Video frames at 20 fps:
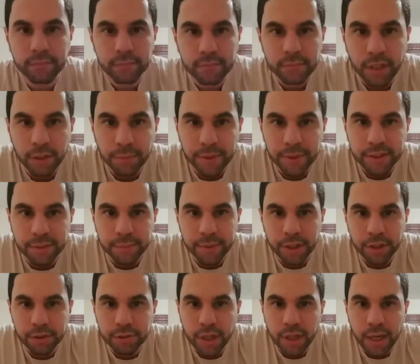Give me some
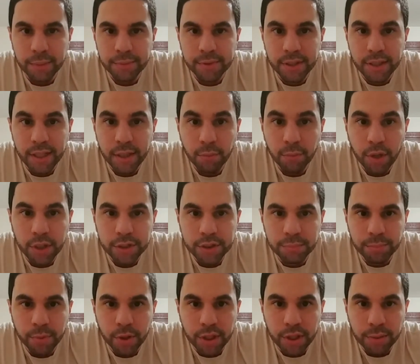eardrops and they want to
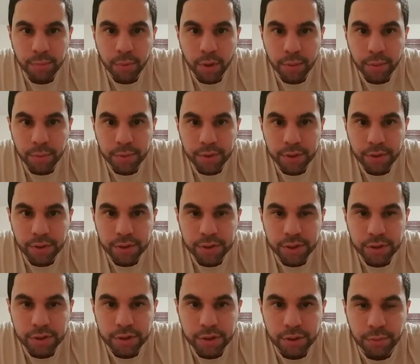book an appointment with a nurse
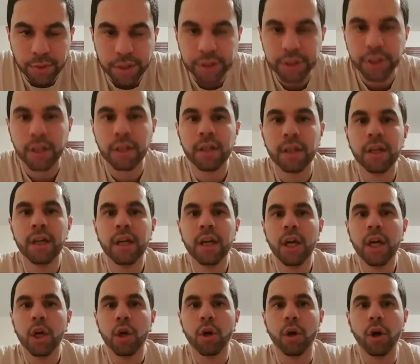to syringe it.
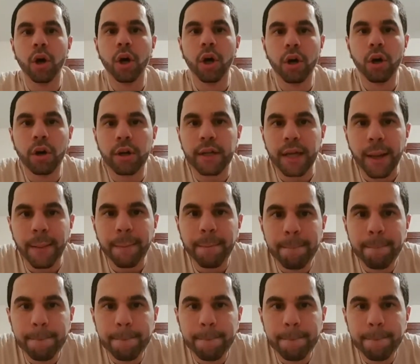Oh, okay.